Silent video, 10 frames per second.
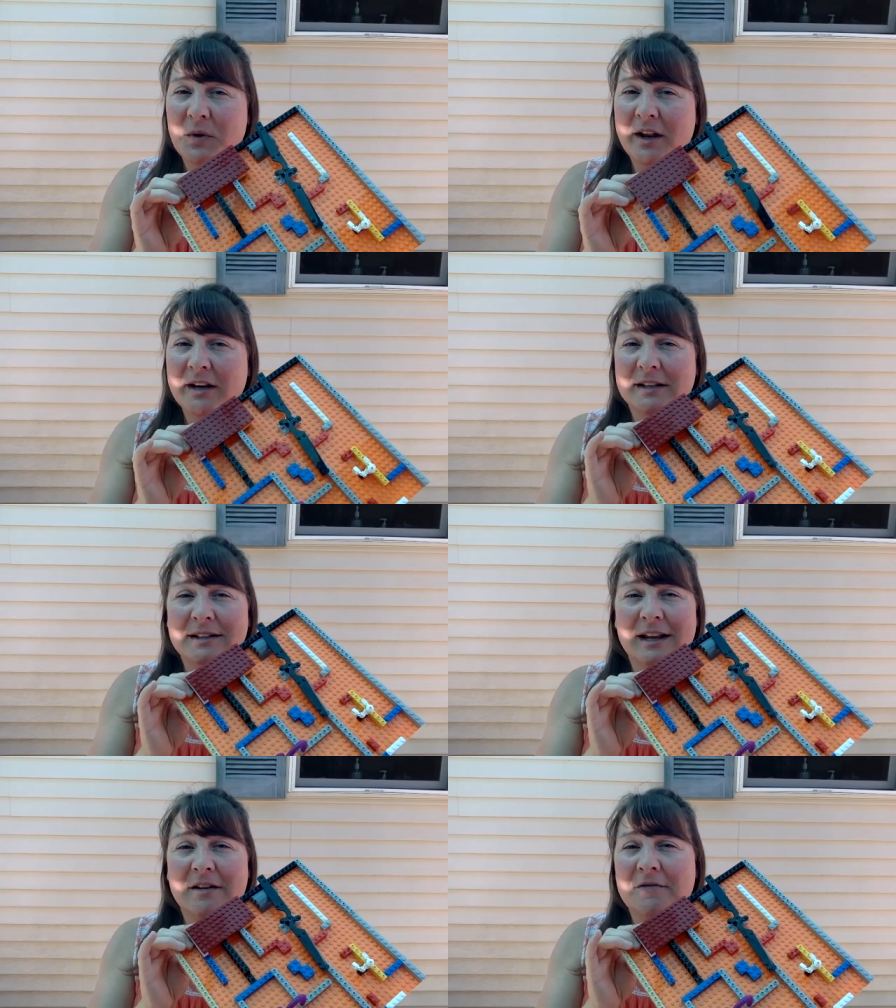one. It's
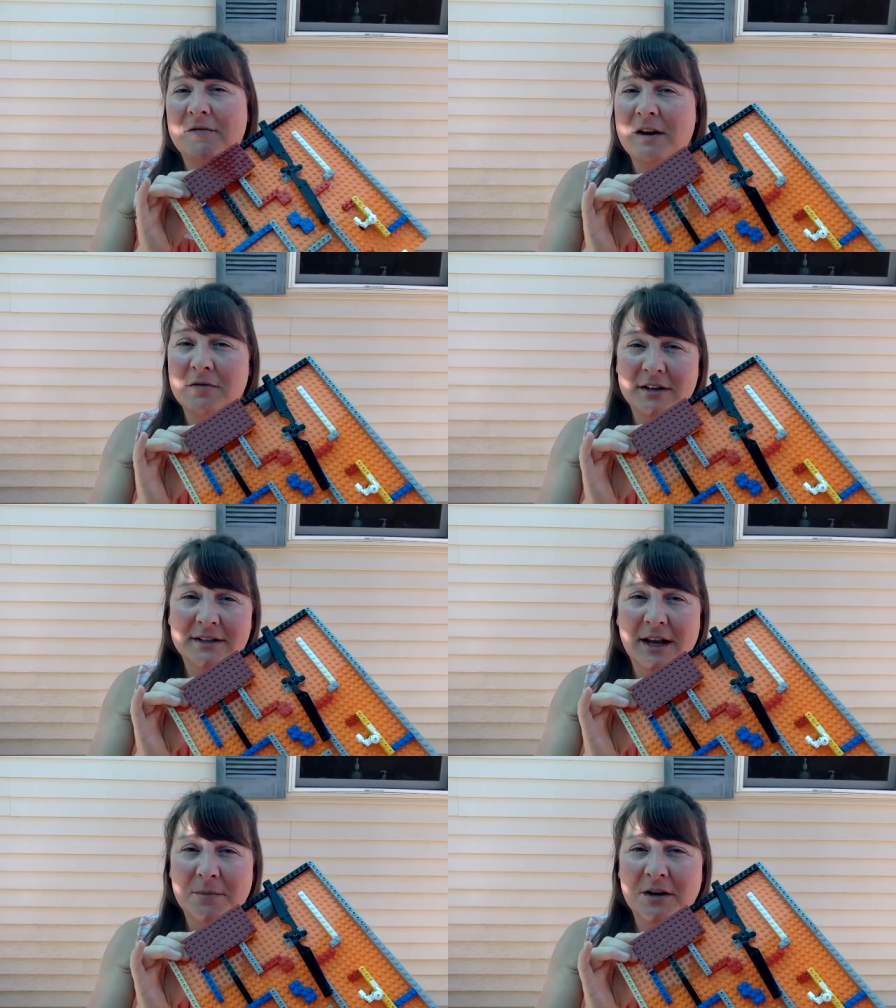a favorite
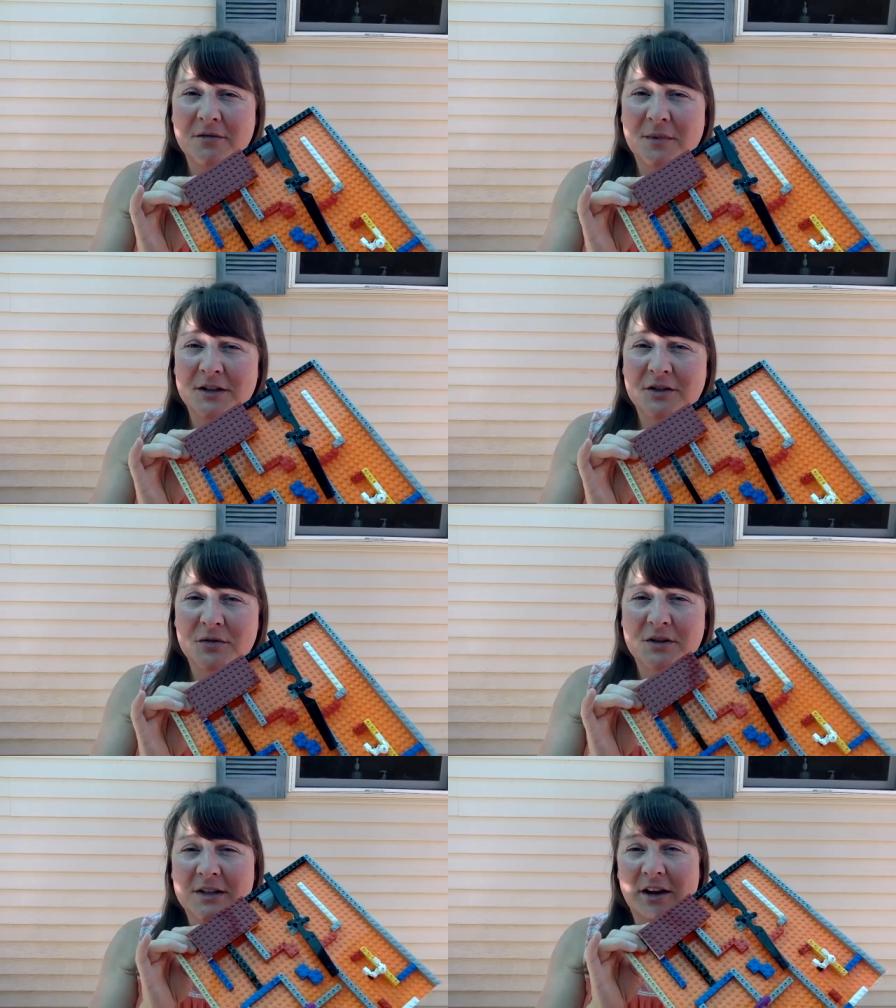assignment of my
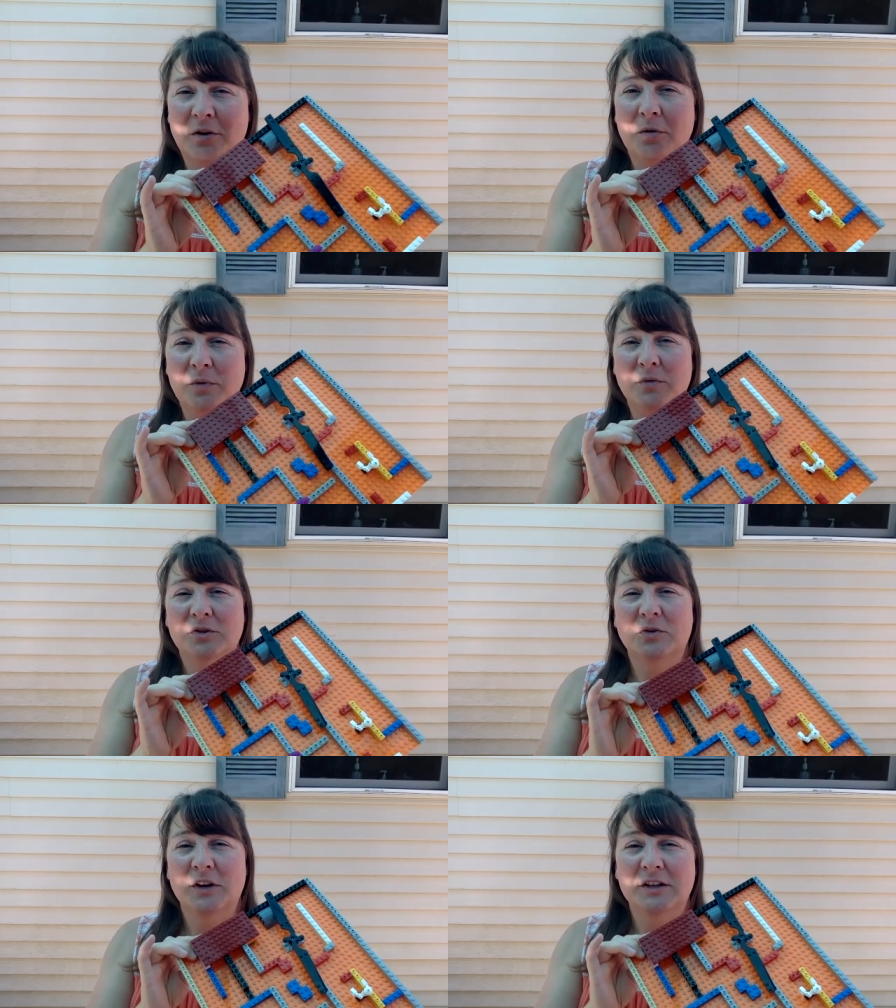students. I hope you
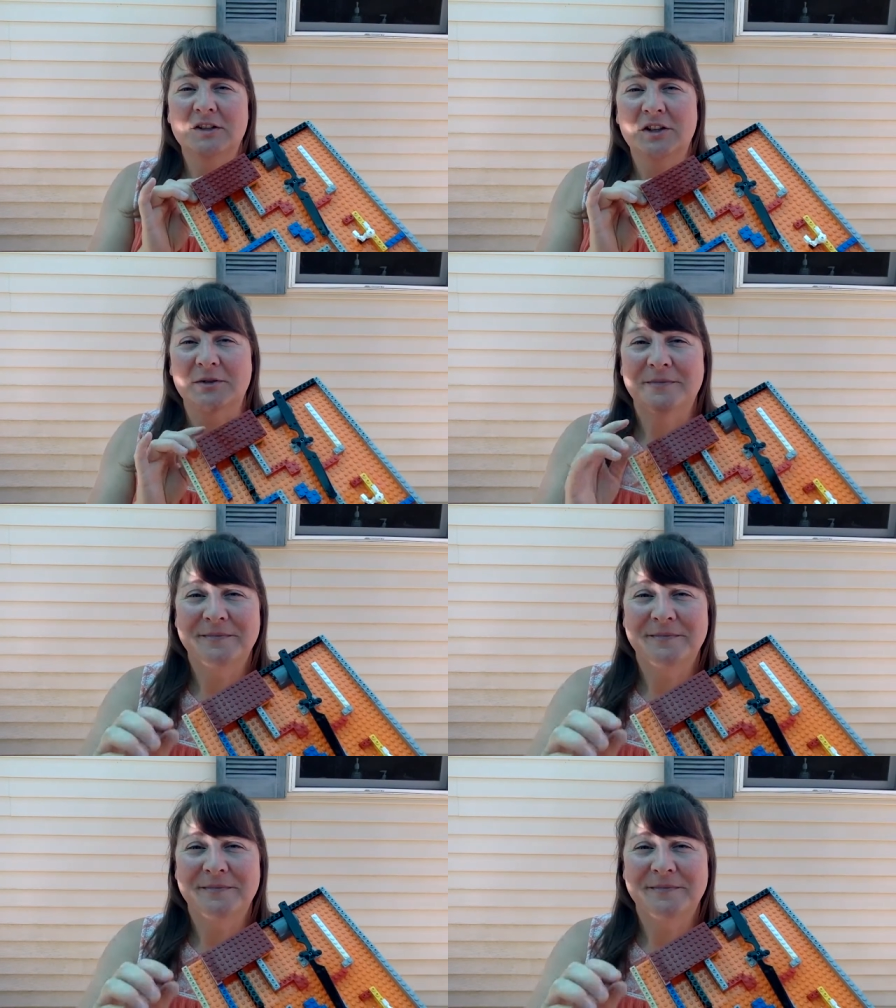enjoy it too.